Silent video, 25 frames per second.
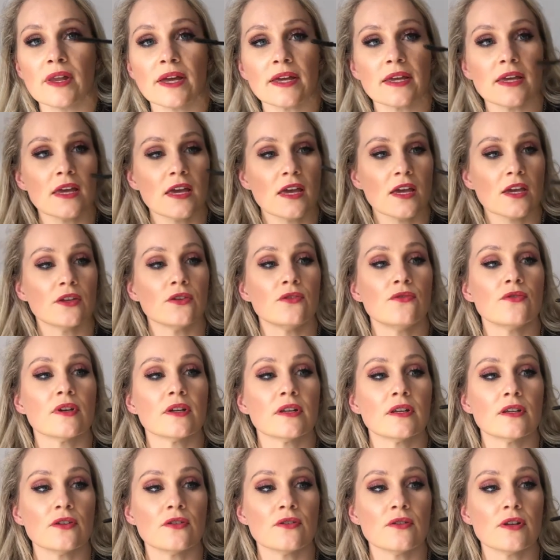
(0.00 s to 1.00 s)
Like, you
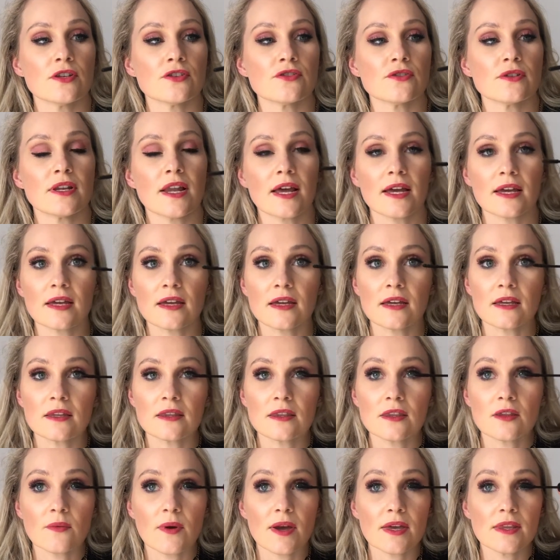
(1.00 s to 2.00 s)
literally, like,
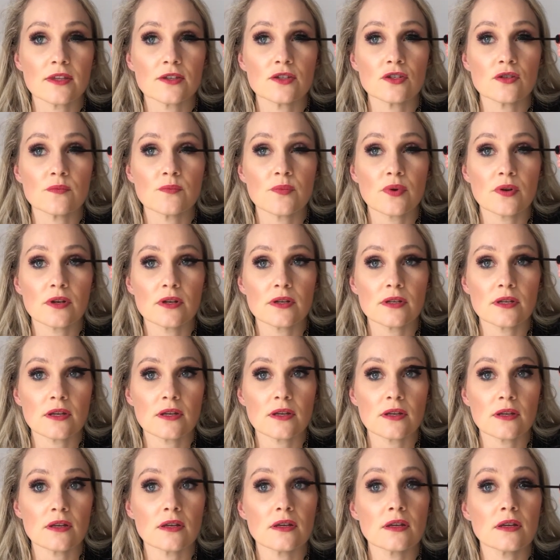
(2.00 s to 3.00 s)
the way that you put it
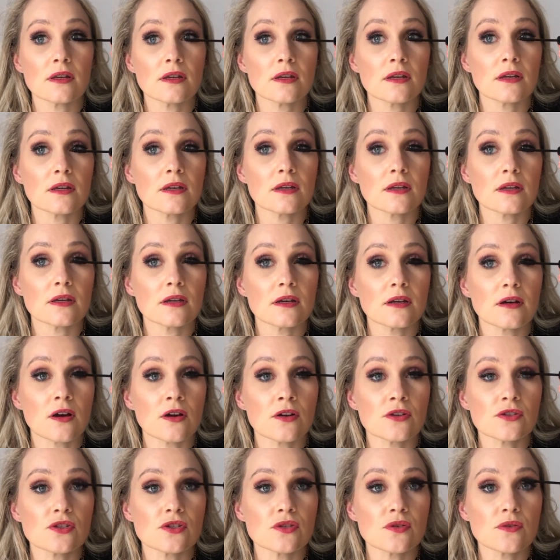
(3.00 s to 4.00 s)

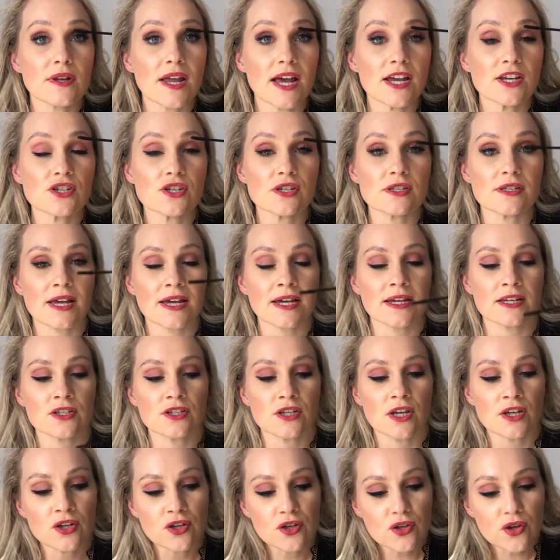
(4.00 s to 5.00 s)
onto your lashes, like
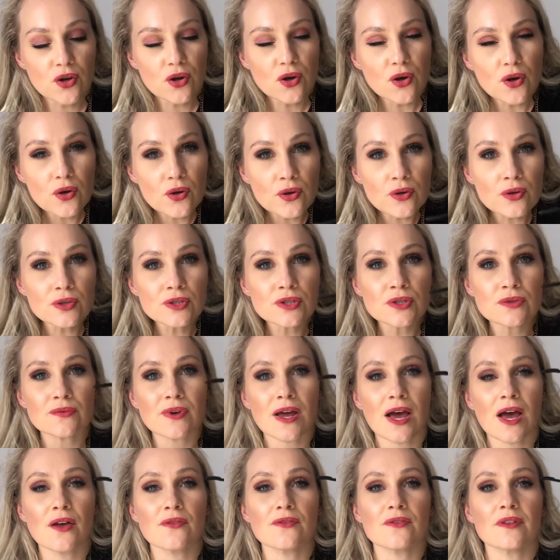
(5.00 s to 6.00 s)
it curls
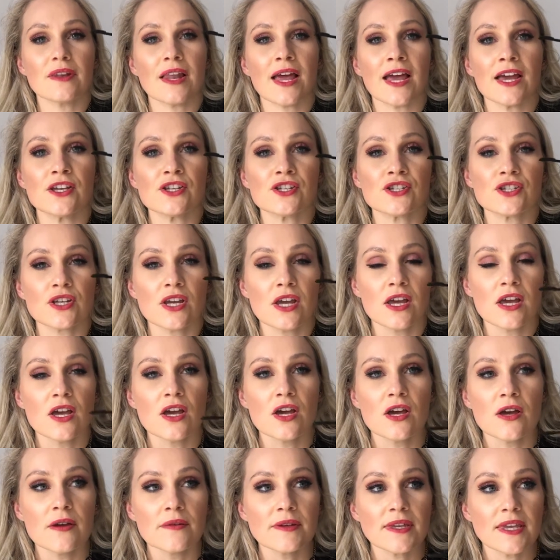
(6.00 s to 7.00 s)
around the lash,
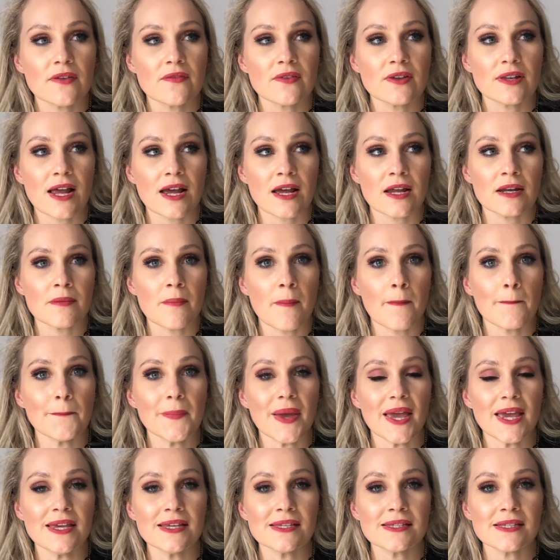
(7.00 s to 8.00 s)
giving like an
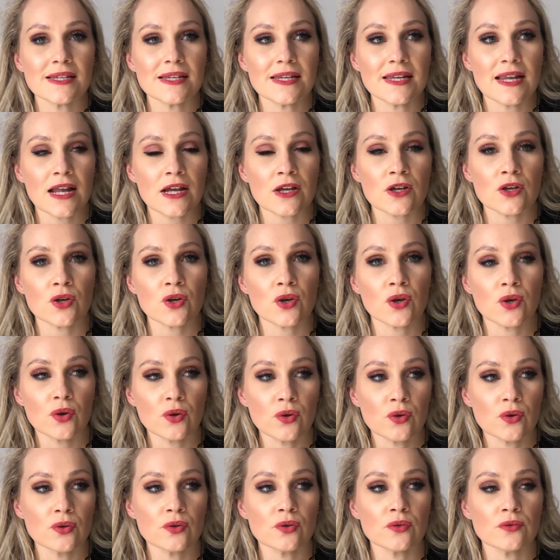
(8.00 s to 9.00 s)
amazingly like
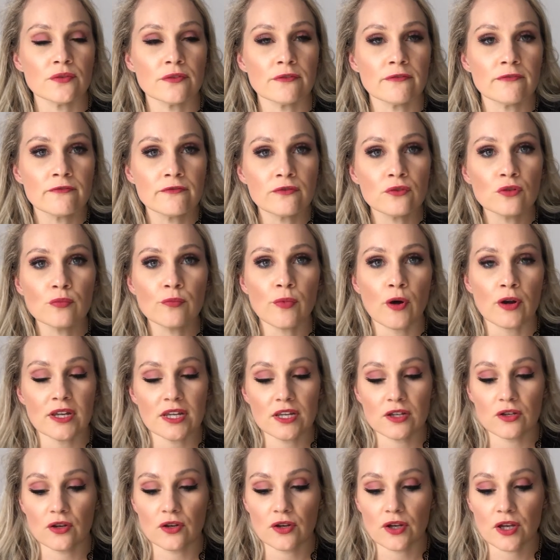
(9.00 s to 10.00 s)
curled,
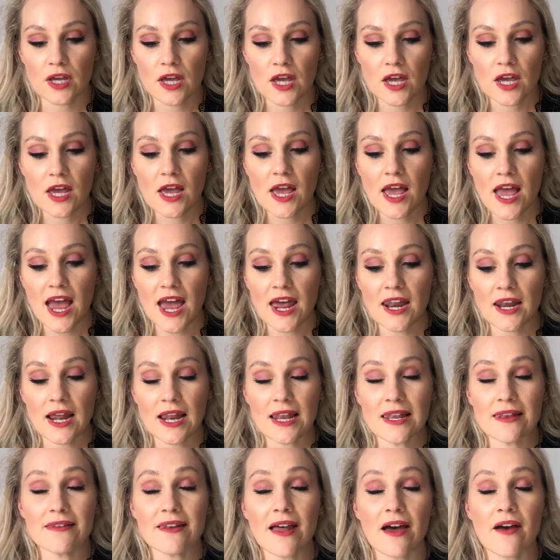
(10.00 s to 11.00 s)
full-bodied look. And
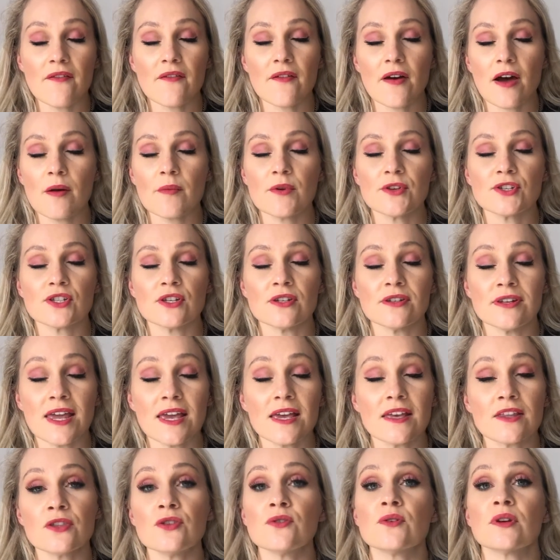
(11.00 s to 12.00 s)
I love how much
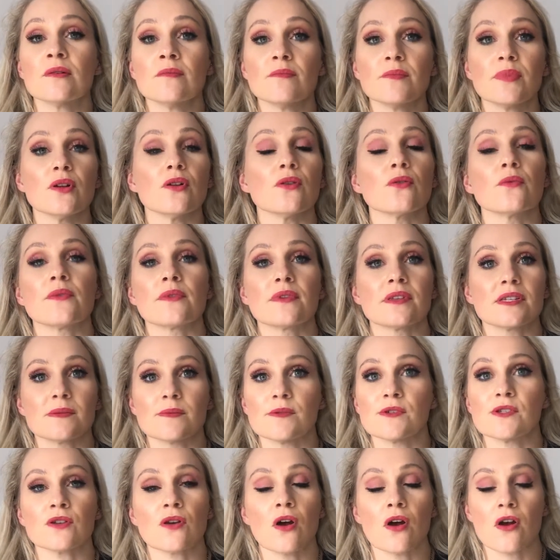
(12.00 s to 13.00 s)
length you can build with this
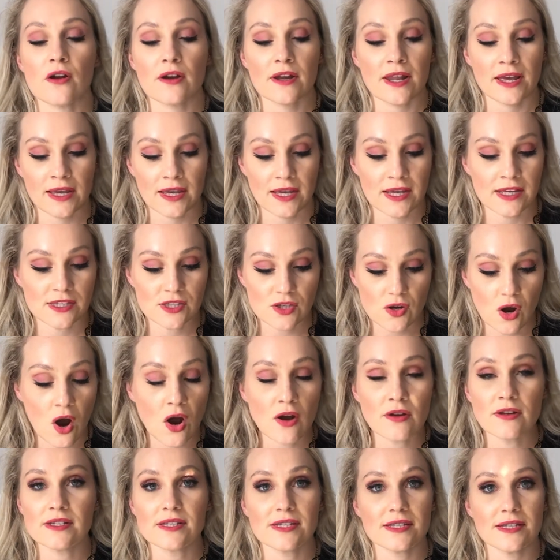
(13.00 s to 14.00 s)
mascara. Like, it's
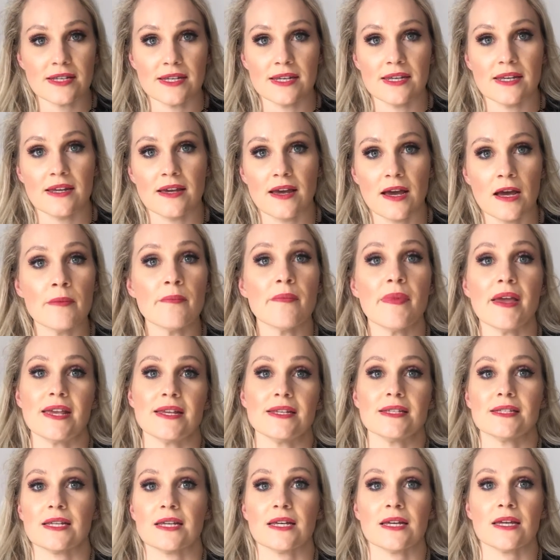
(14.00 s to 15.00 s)
honestly
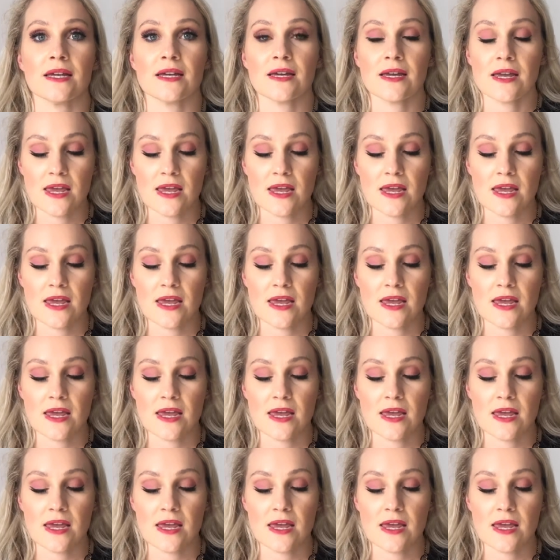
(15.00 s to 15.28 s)
amazing.